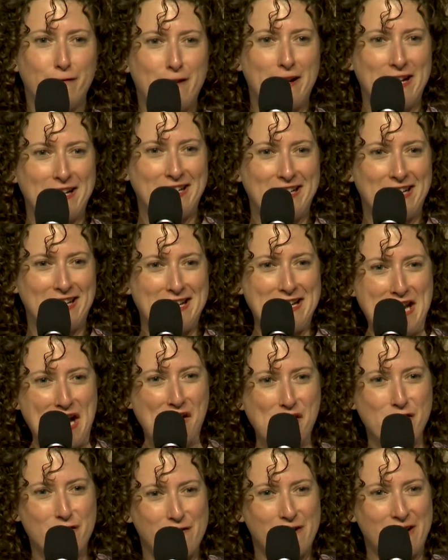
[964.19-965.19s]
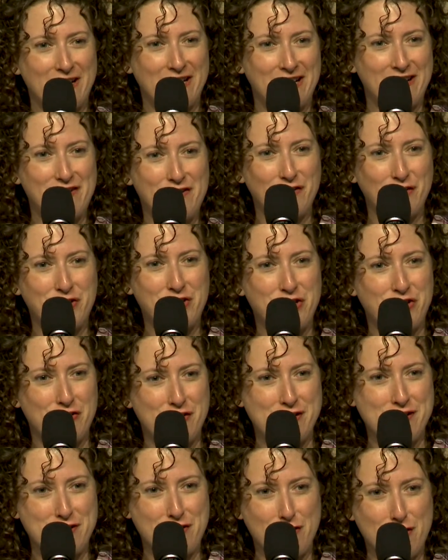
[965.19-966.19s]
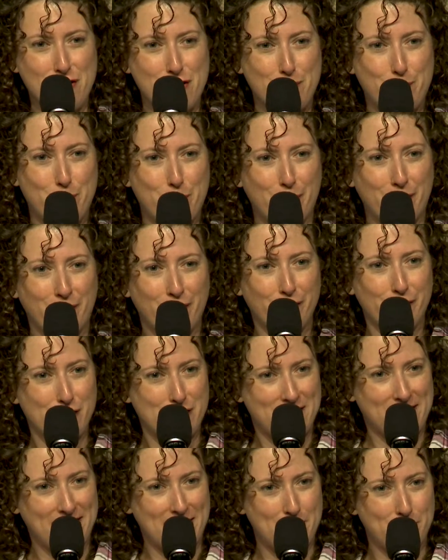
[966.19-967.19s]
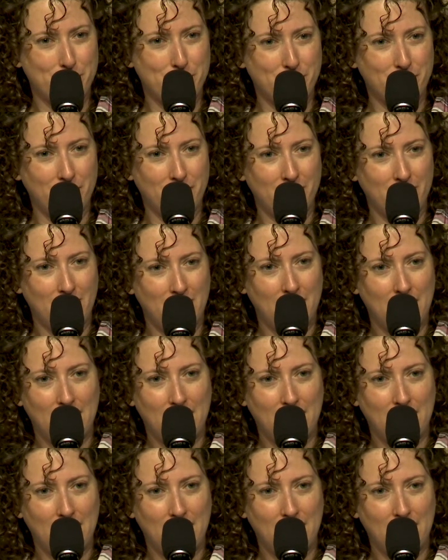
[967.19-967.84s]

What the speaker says: caravanning culture in Europe, for example.